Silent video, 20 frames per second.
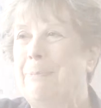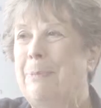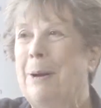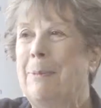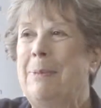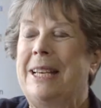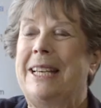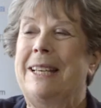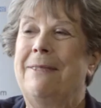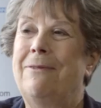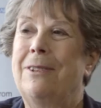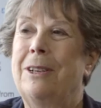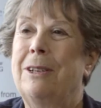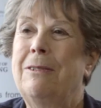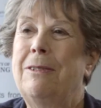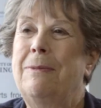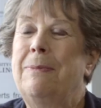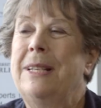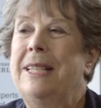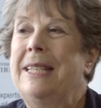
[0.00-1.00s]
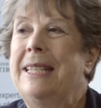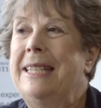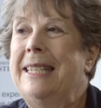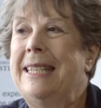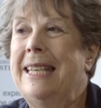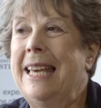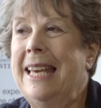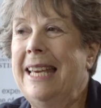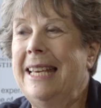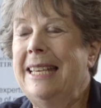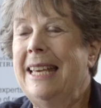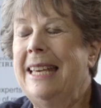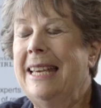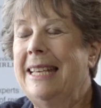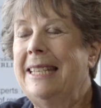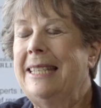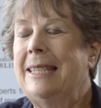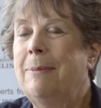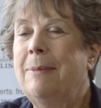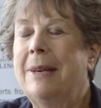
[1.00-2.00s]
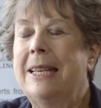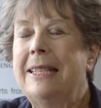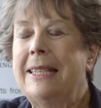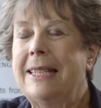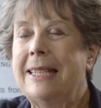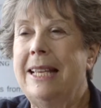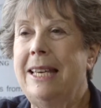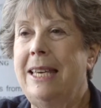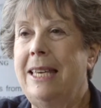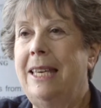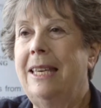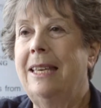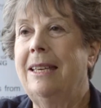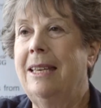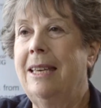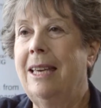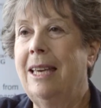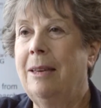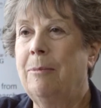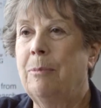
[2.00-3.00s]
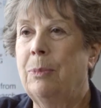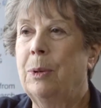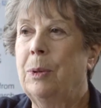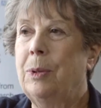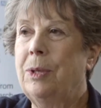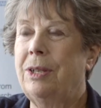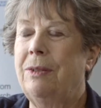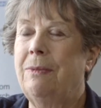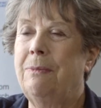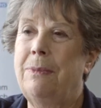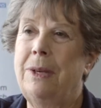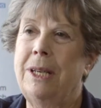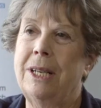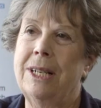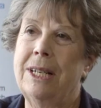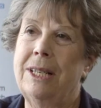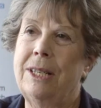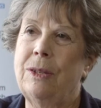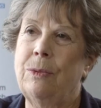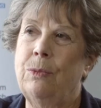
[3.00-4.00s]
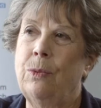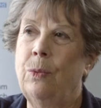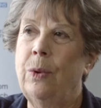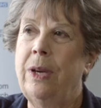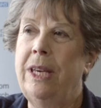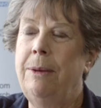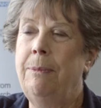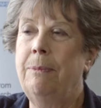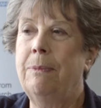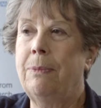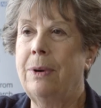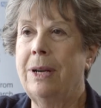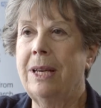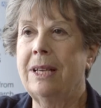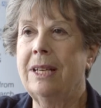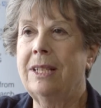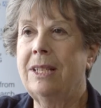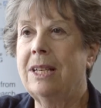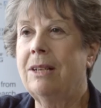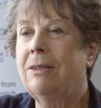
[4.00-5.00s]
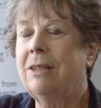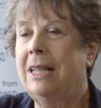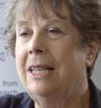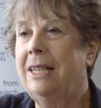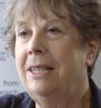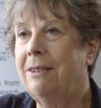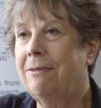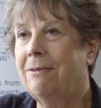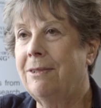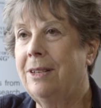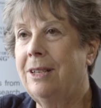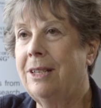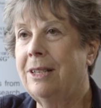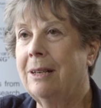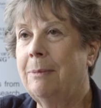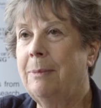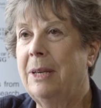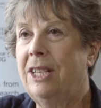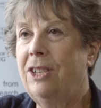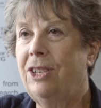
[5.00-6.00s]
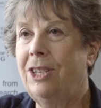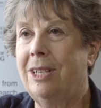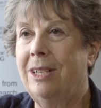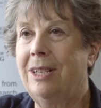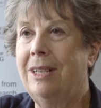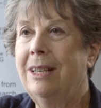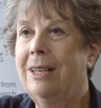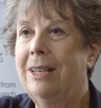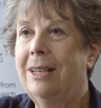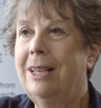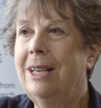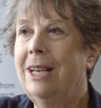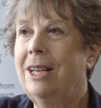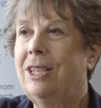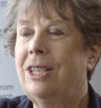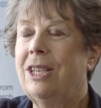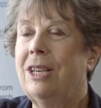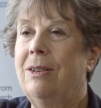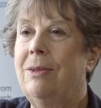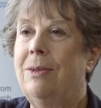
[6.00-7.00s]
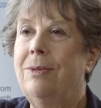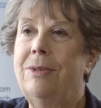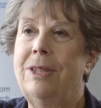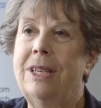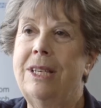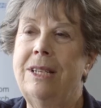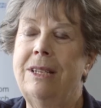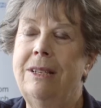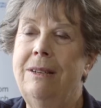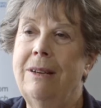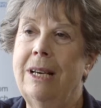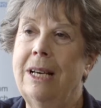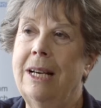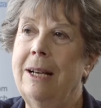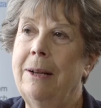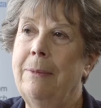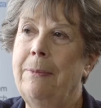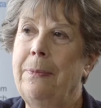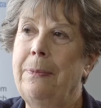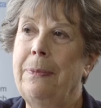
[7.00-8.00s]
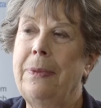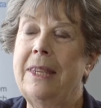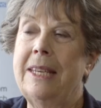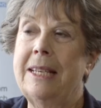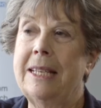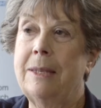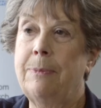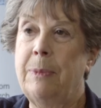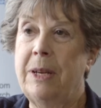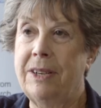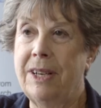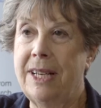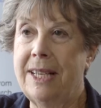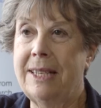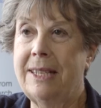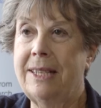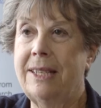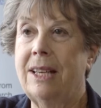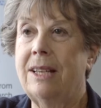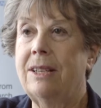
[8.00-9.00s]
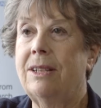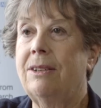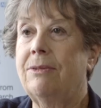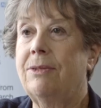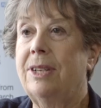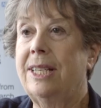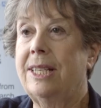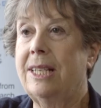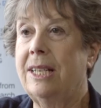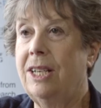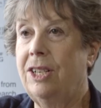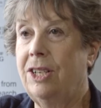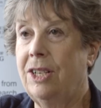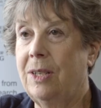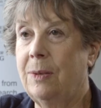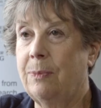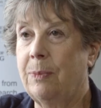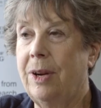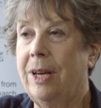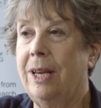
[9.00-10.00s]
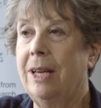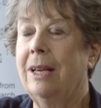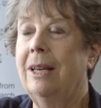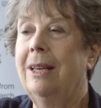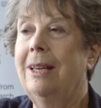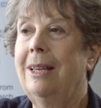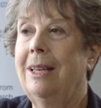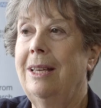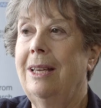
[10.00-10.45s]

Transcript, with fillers: Public involvement is immensely important because we bring a totally different dimension to the experience that the researchers bring.